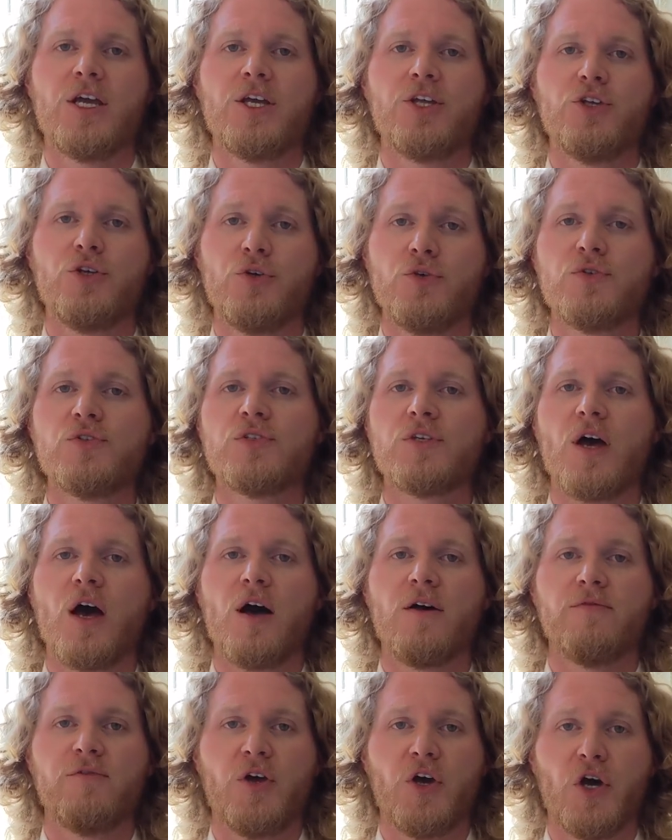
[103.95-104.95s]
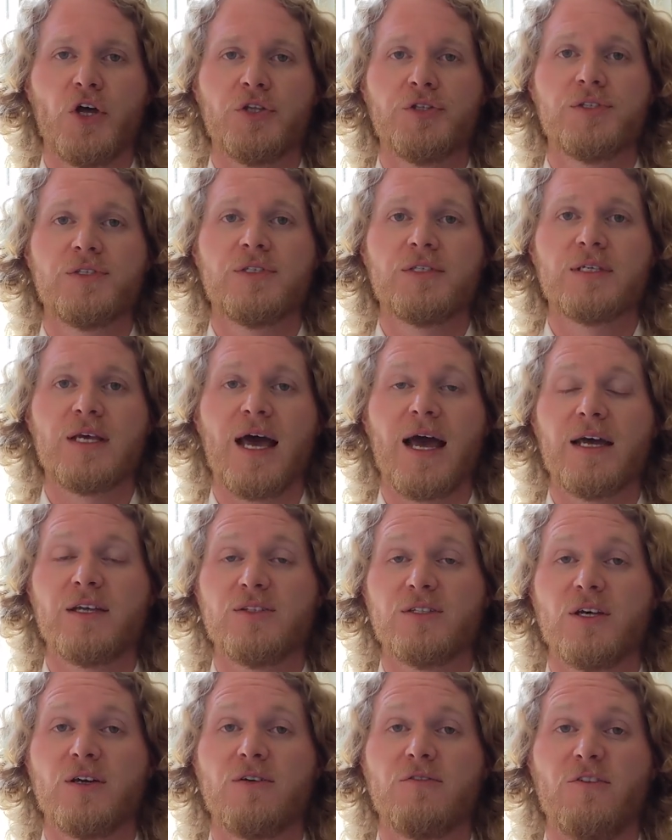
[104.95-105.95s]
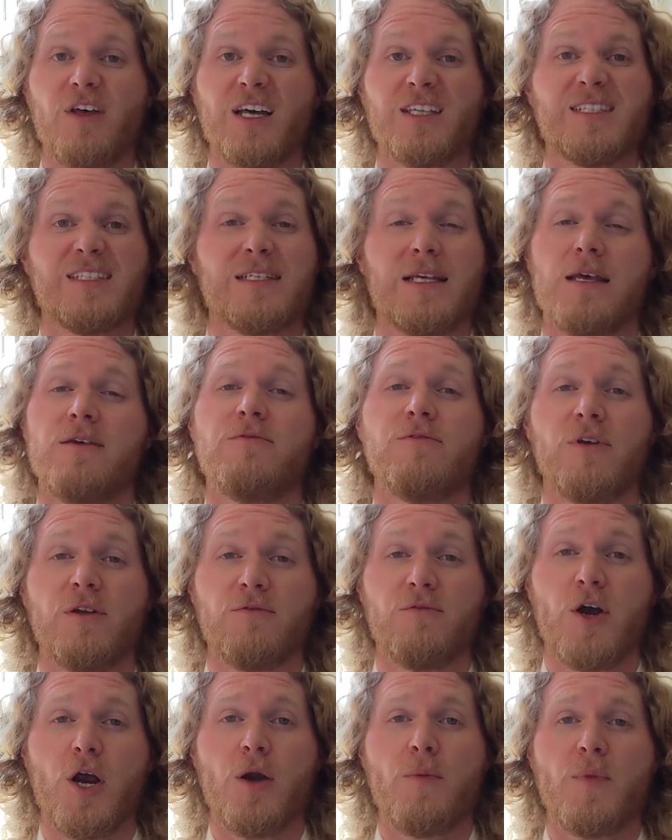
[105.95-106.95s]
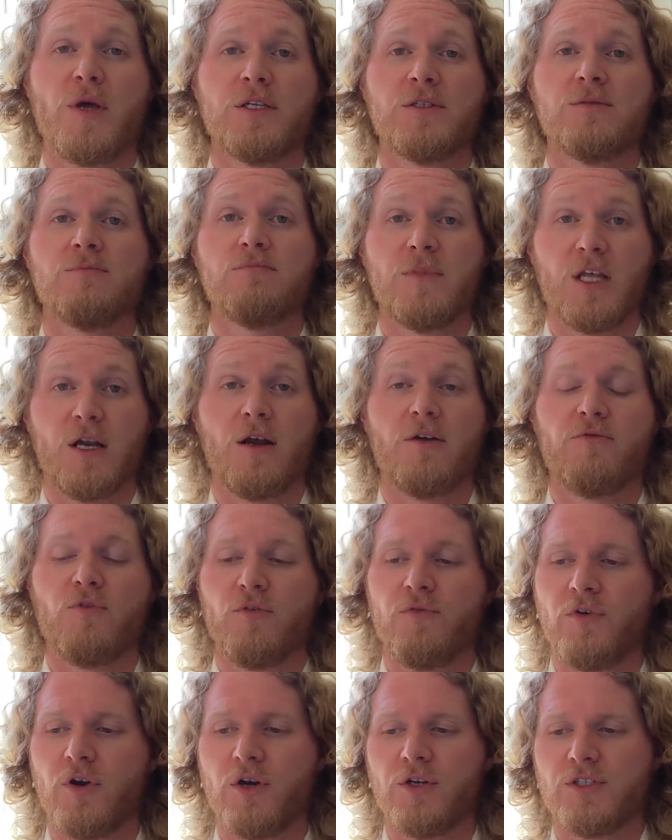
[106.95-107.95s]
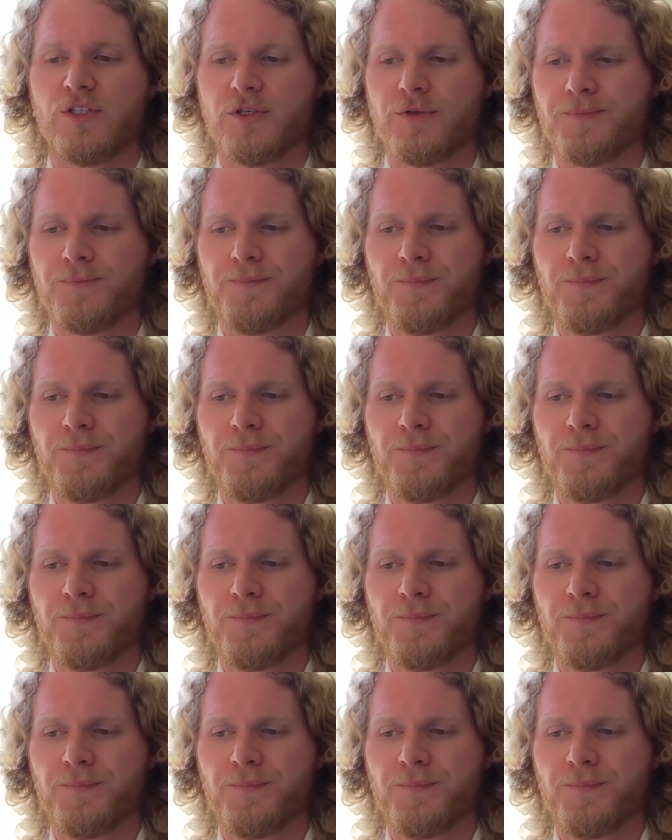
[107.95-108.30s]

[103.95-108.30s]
use of guns outside of that safe environment that I've referred to.